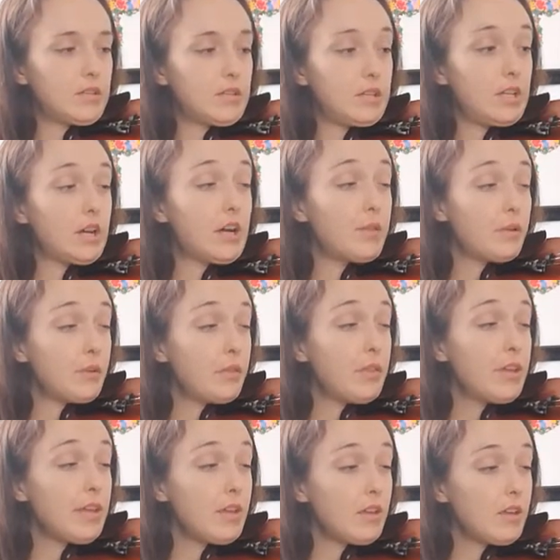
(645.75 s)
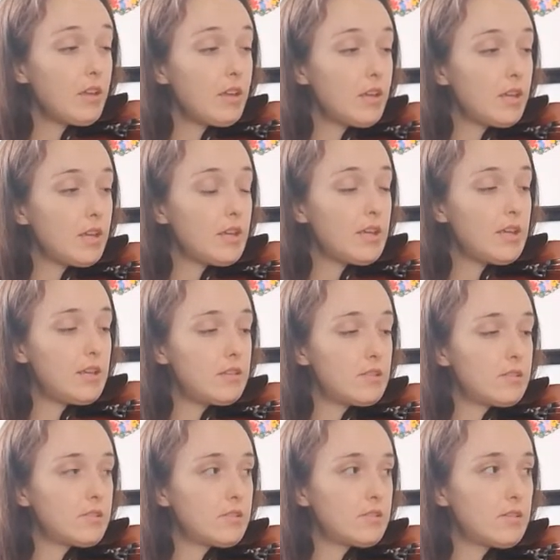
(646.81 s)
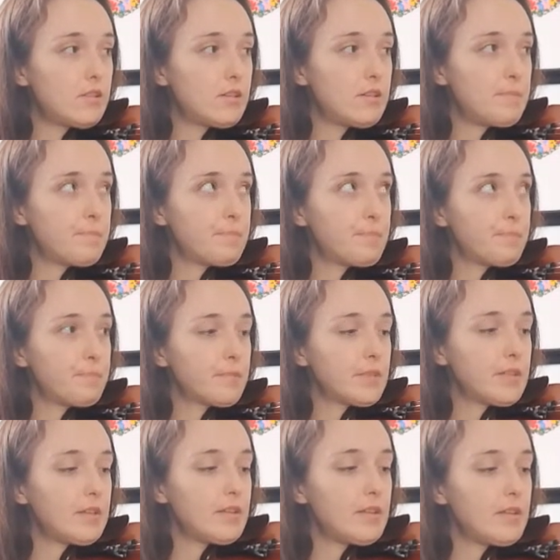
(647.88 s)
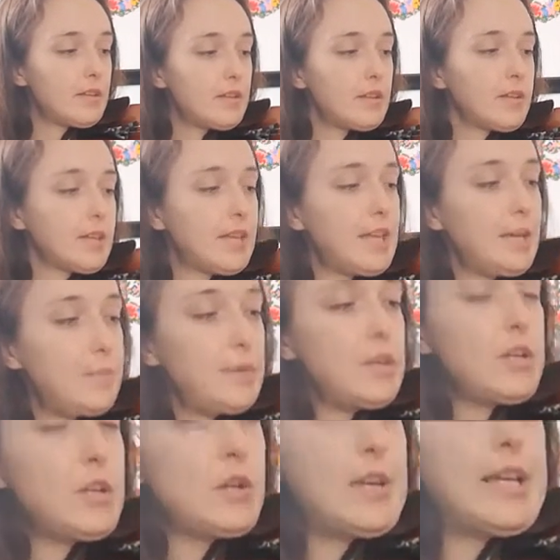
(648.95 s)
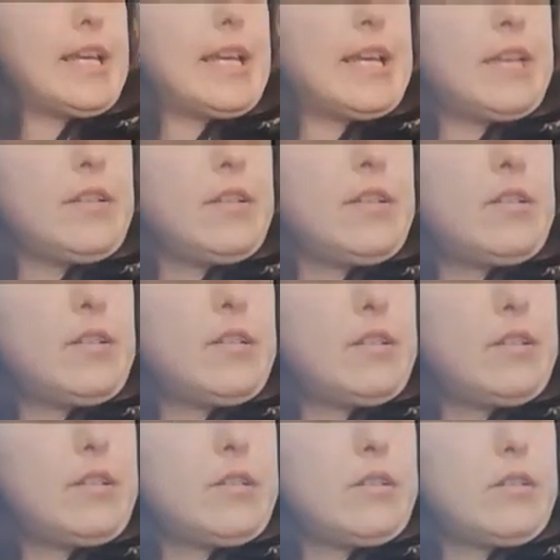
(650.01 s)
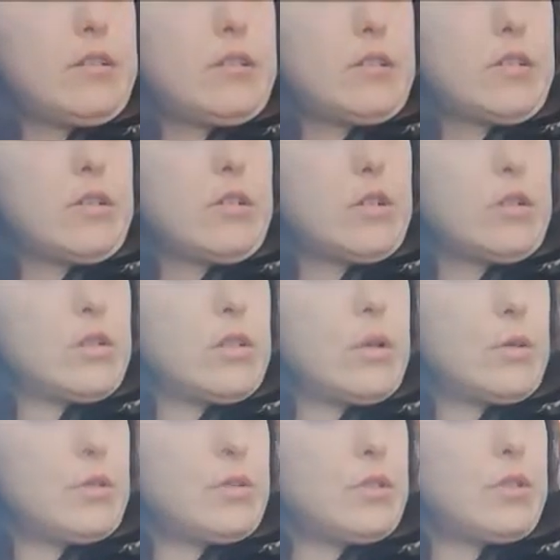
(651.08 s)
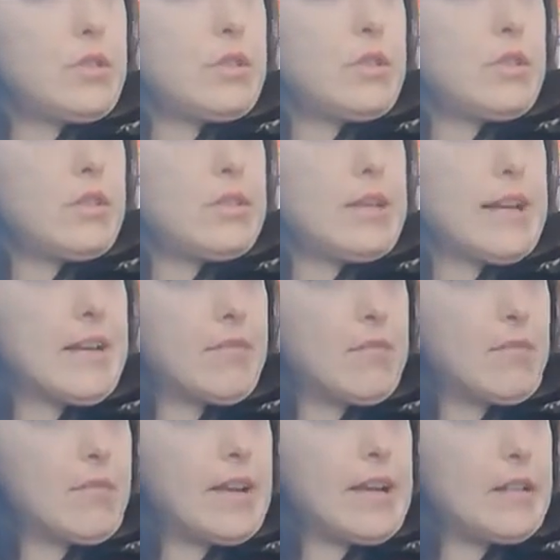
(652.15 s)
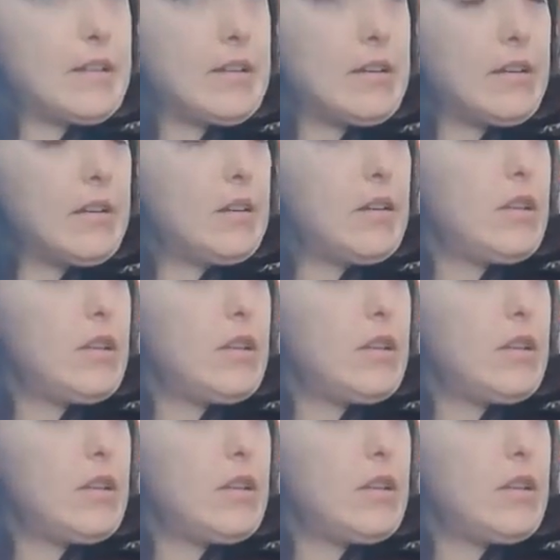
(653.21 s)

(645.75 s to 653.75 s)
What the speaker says: The other thing is keeping your hand close to the neck of the violin.